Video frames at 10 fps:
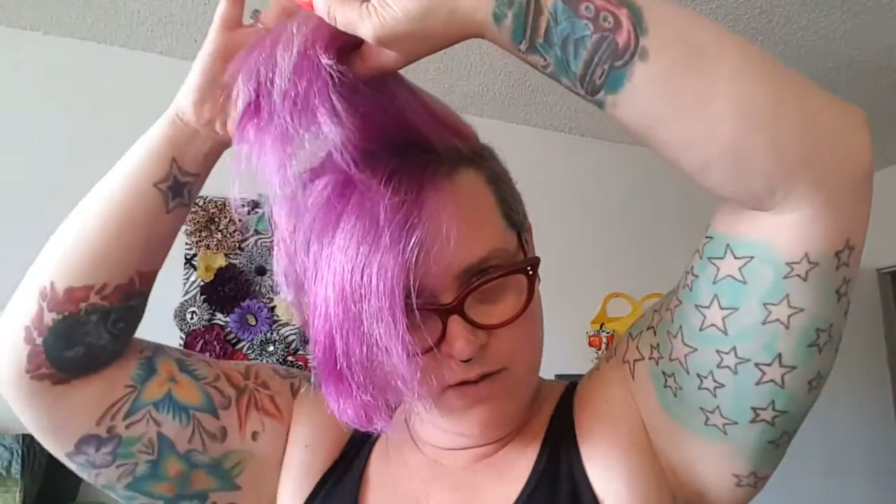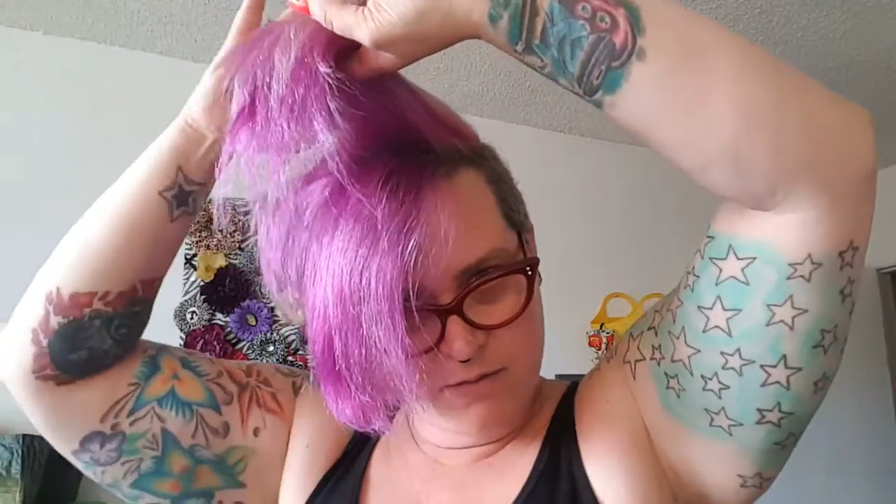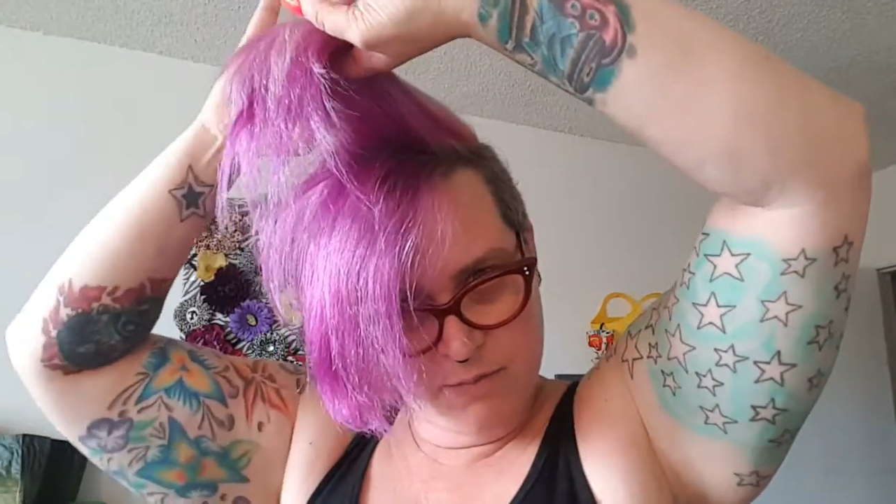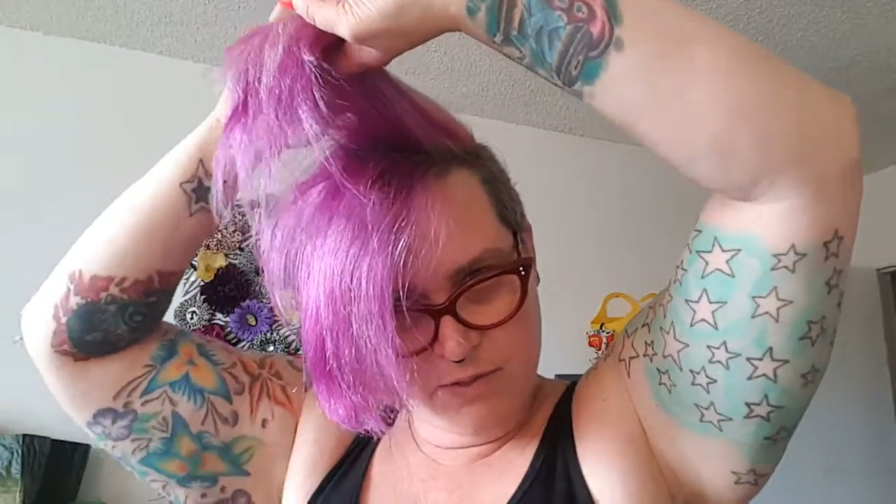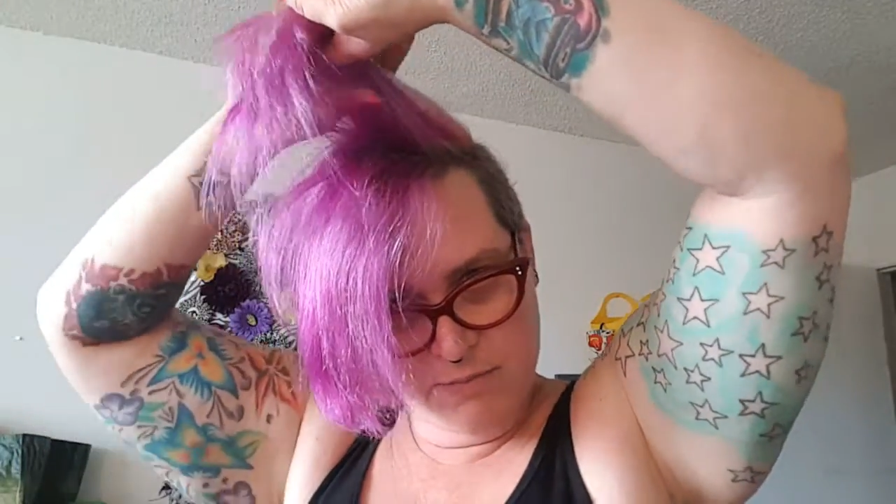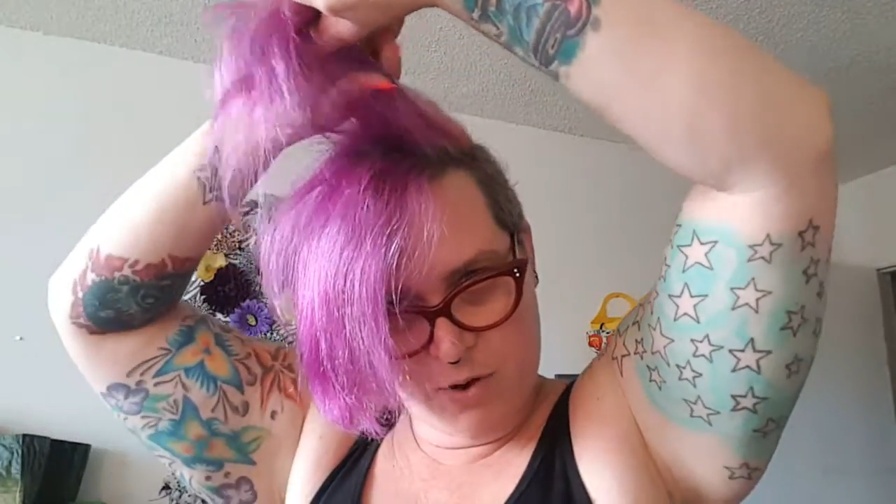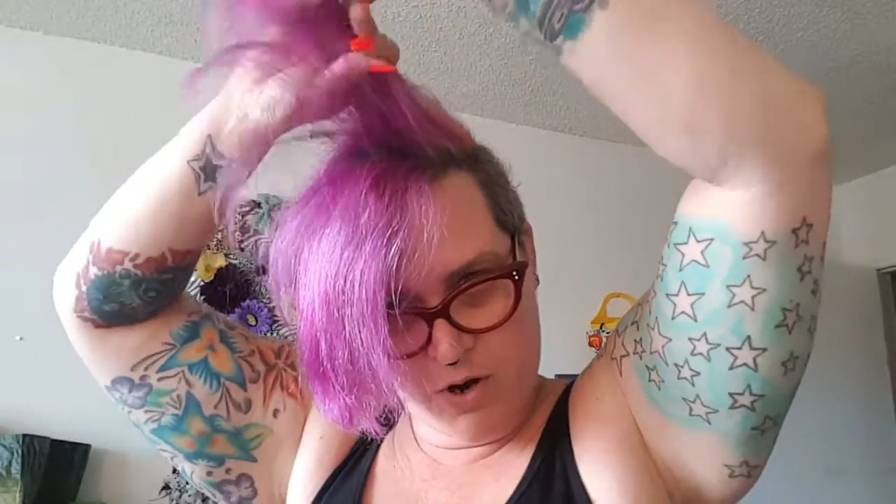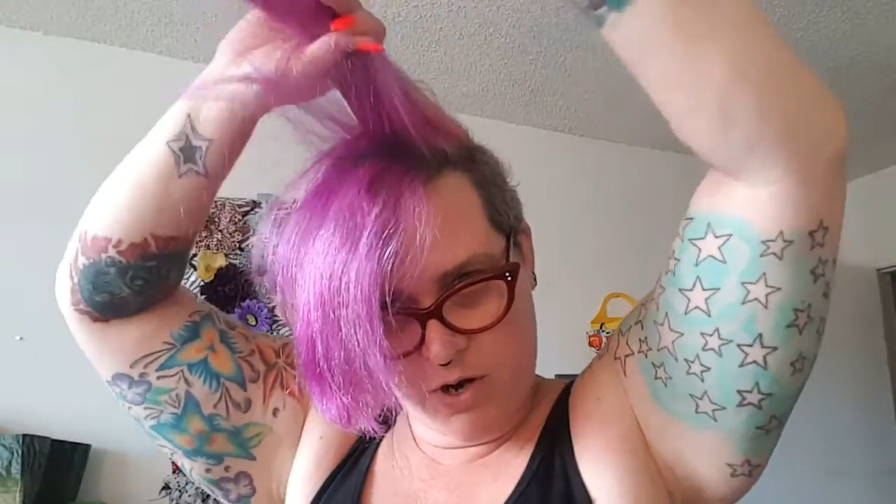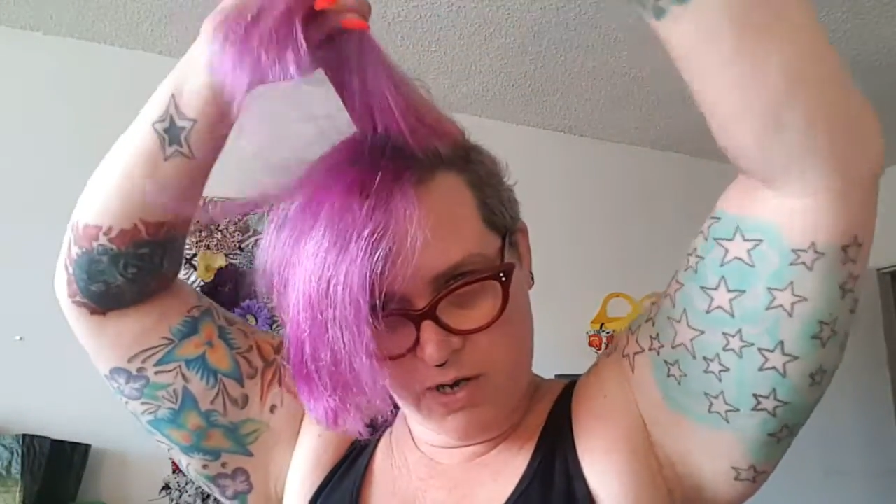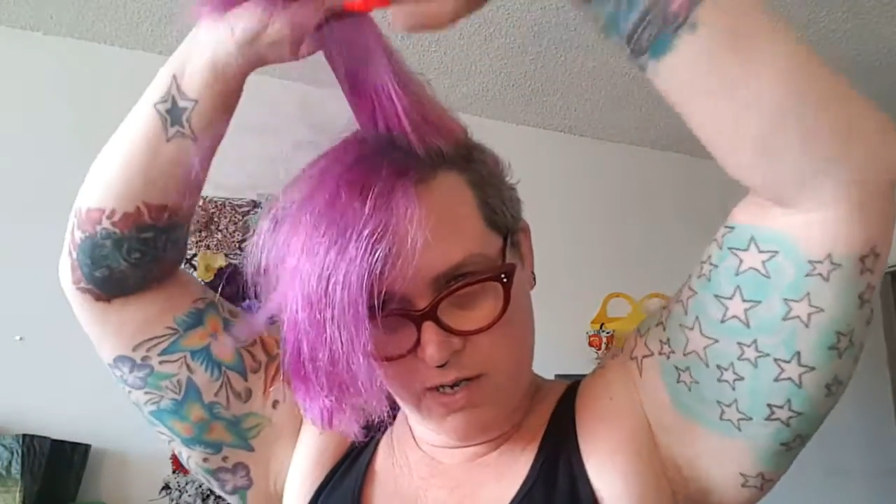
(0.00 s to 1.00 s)
Let me
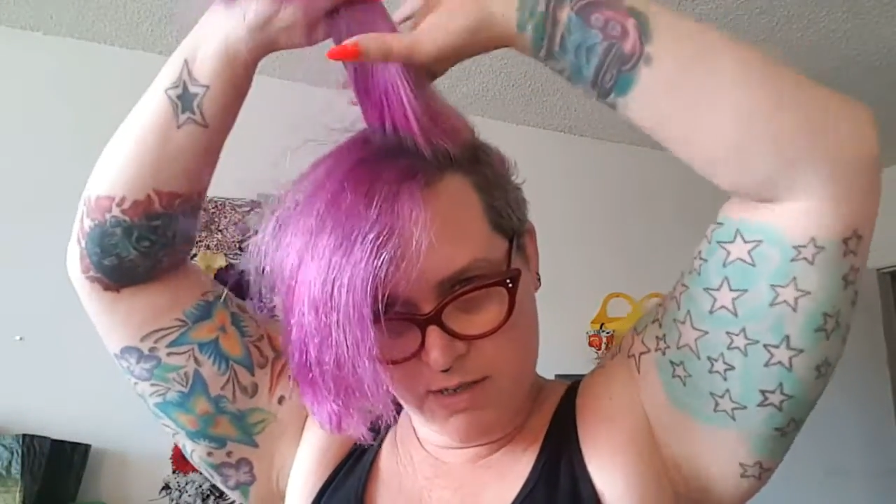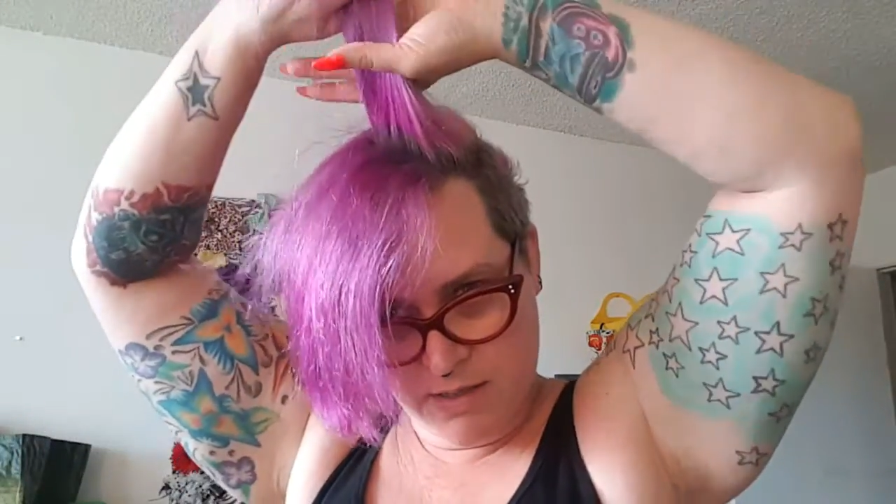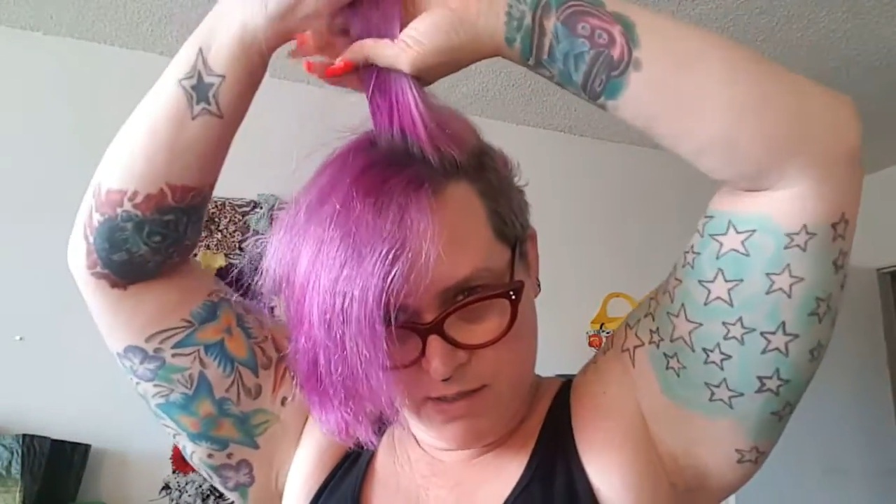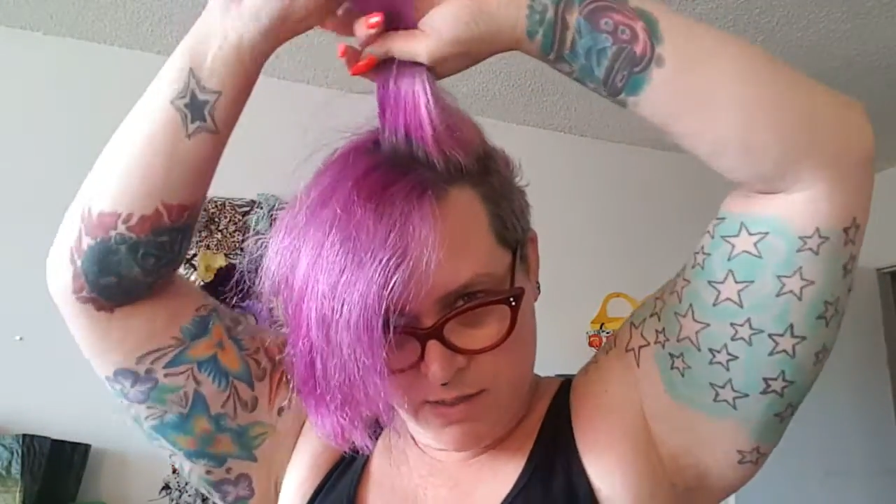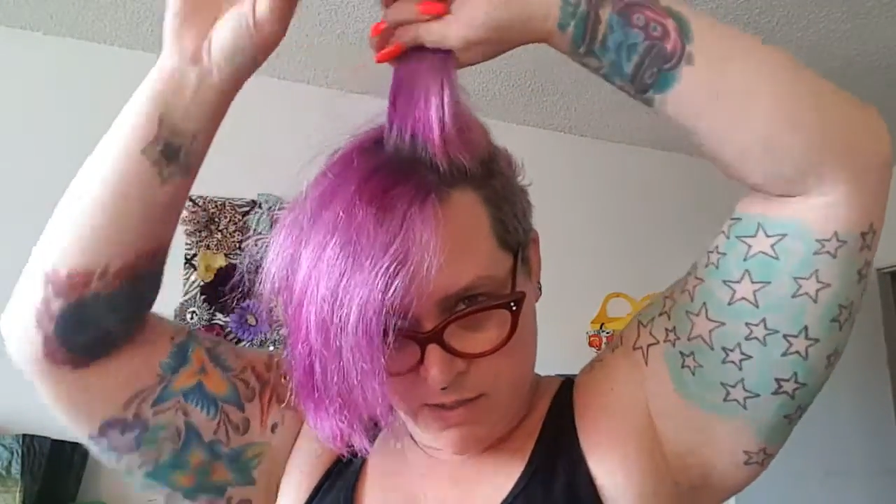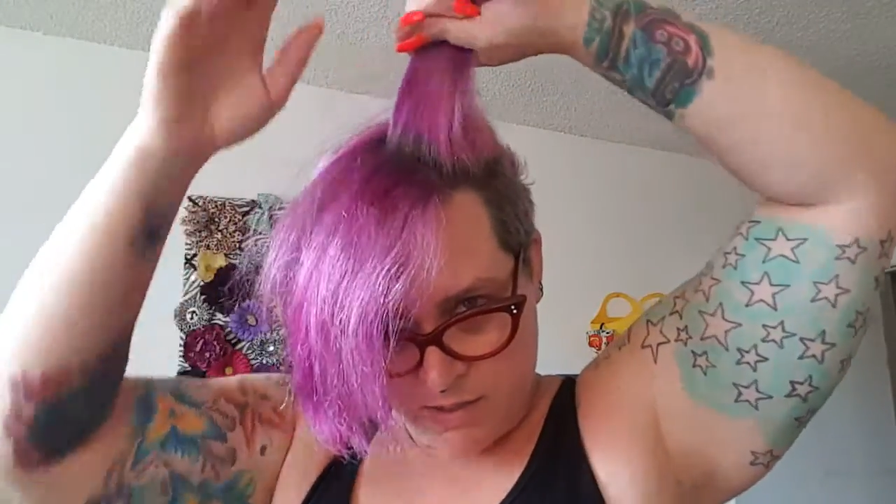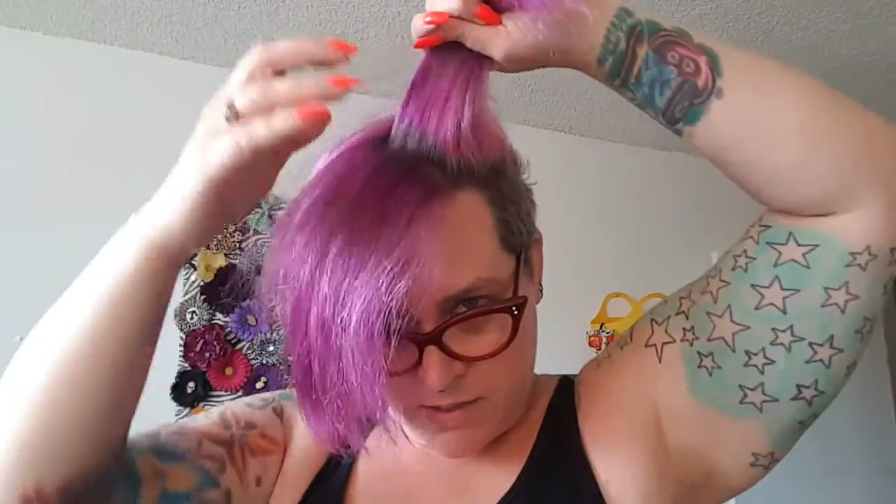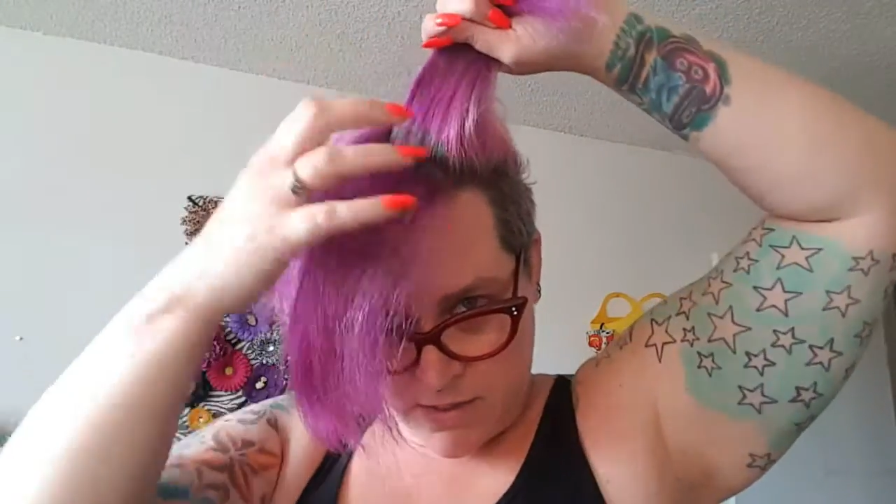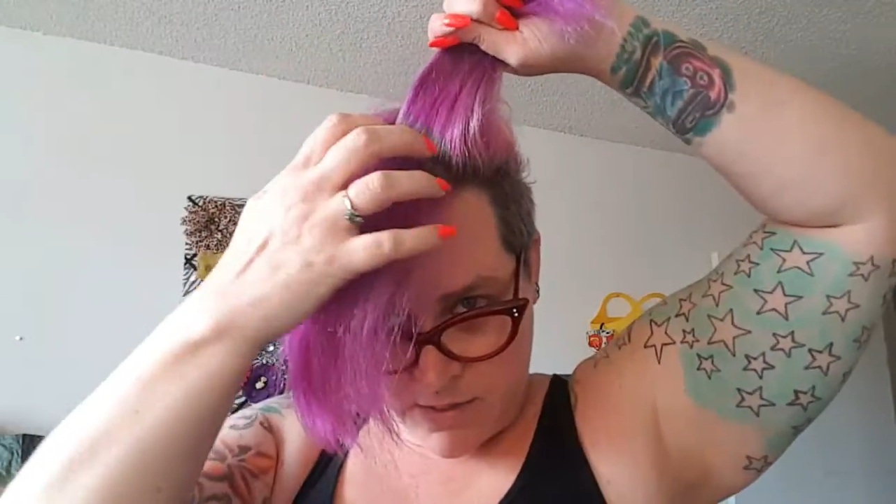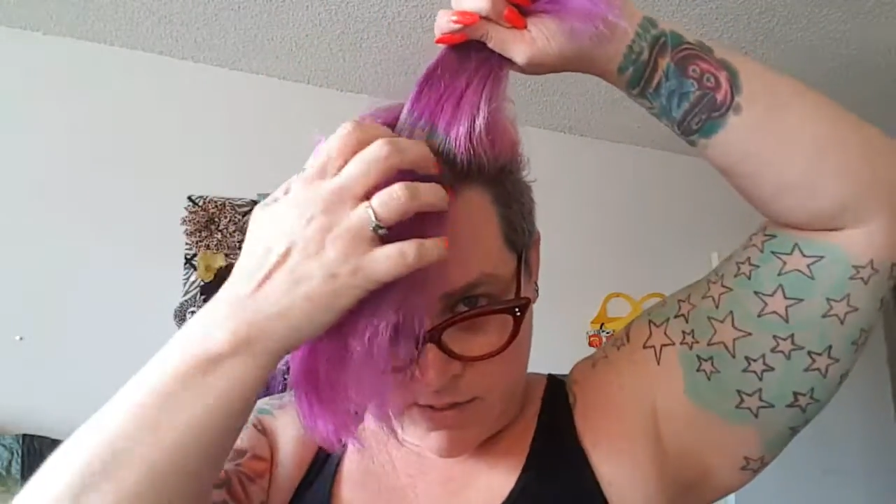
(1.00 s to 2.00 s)
part it
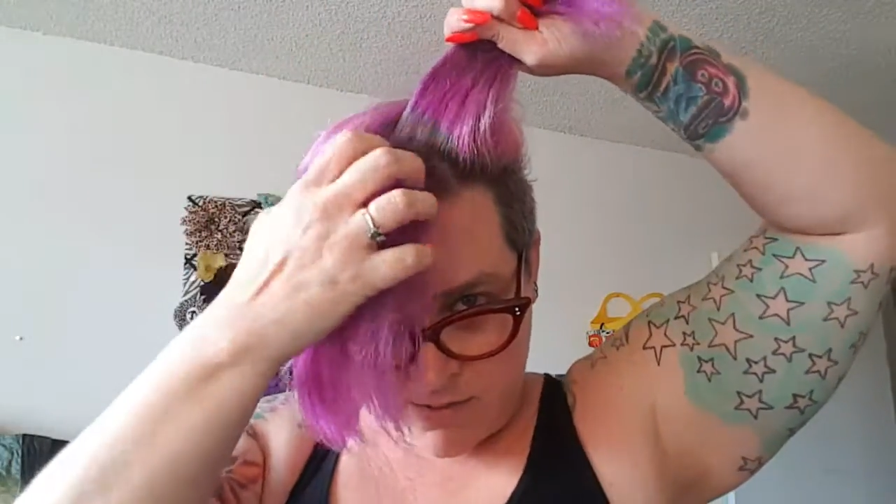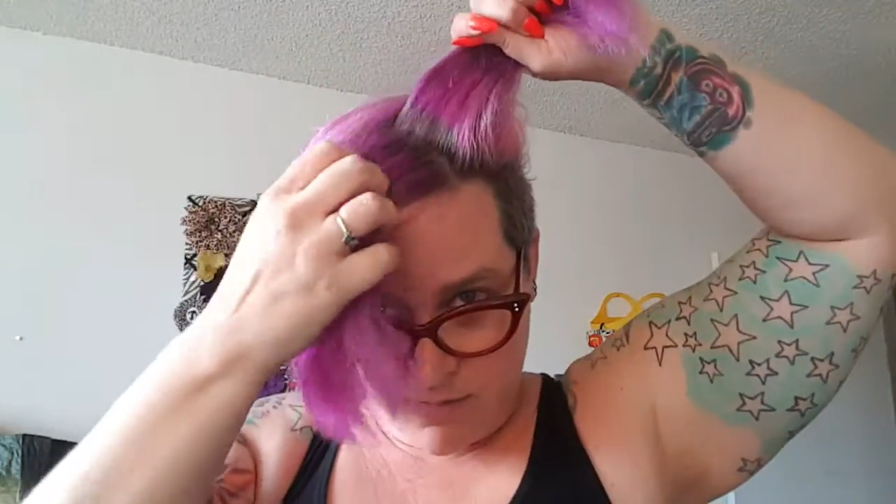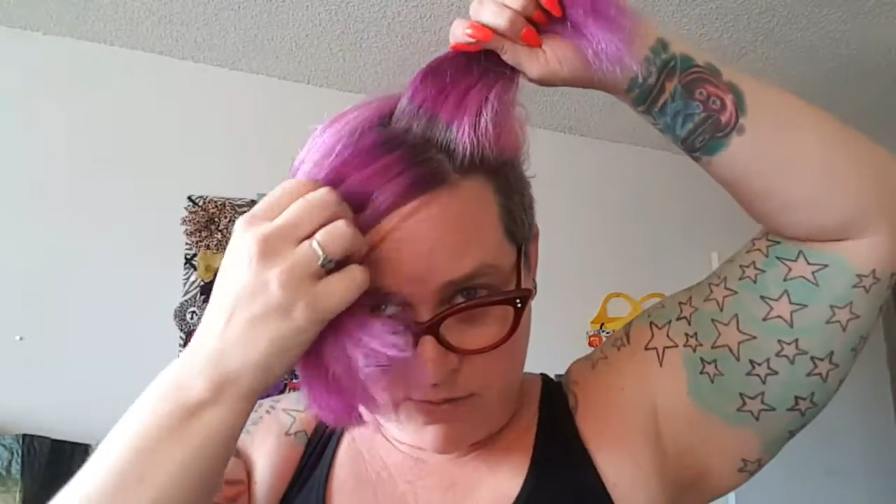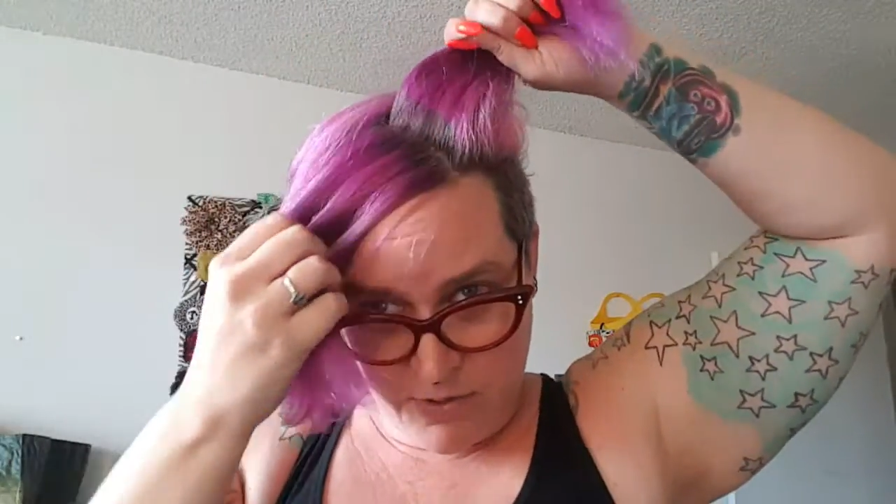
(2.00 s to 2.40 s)
so